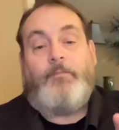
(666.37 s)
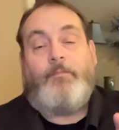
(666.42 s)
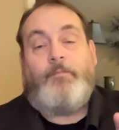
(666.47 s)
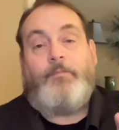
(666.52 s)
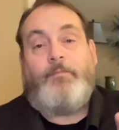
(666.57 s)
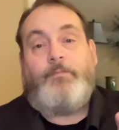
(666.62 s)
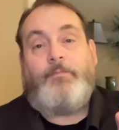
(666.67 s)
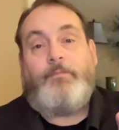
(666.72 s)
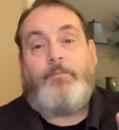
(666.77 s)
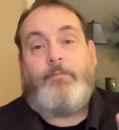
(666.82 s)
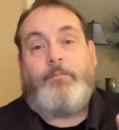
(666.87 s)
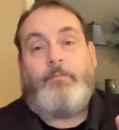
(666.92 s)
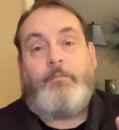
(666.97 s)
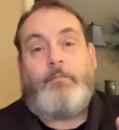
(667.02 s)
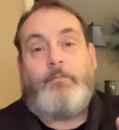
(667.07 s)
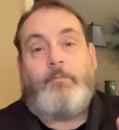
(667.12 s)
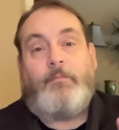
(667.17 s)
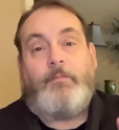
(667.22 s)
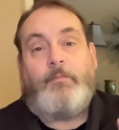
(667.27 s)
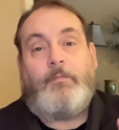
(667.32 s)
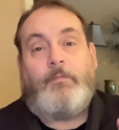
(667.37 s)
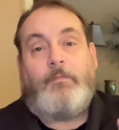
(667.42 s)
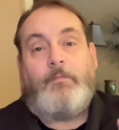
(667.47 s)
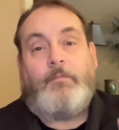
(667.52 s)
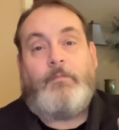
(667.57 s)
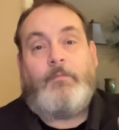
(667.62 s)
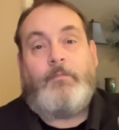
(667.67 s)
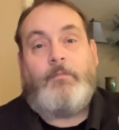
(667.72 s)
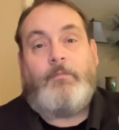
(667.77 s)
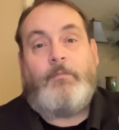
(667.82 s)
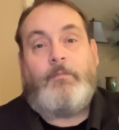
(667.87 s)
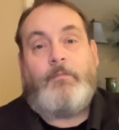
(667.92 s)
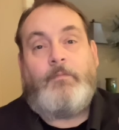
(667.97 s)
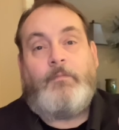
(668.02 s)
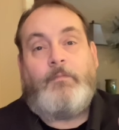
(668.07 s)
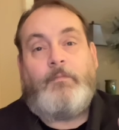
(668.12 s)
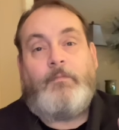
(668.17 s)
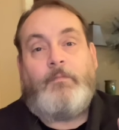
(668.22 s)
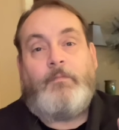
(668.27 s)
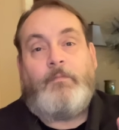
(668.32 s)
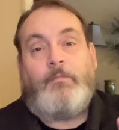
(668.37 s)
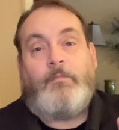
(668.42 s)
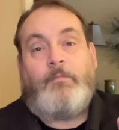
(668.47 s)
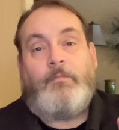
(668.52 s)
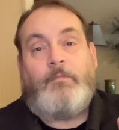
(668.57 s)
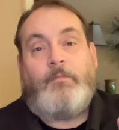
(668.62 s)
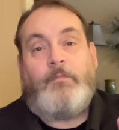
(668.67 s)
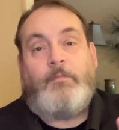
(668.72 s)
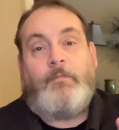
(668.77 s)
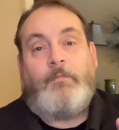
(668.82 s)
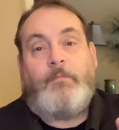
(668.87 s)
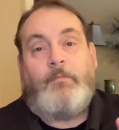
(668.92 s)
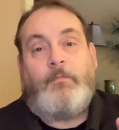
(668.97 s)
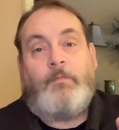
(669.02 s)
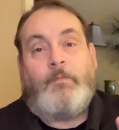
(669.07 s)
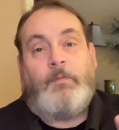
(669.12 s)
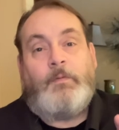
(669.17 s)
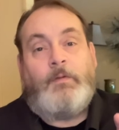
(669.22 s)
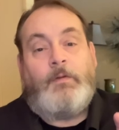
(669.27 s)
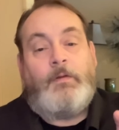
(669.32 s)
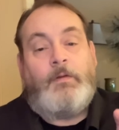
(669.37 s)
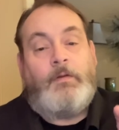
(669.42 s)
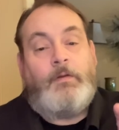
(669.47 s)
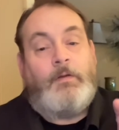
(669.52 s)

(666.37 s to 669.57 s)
(silence)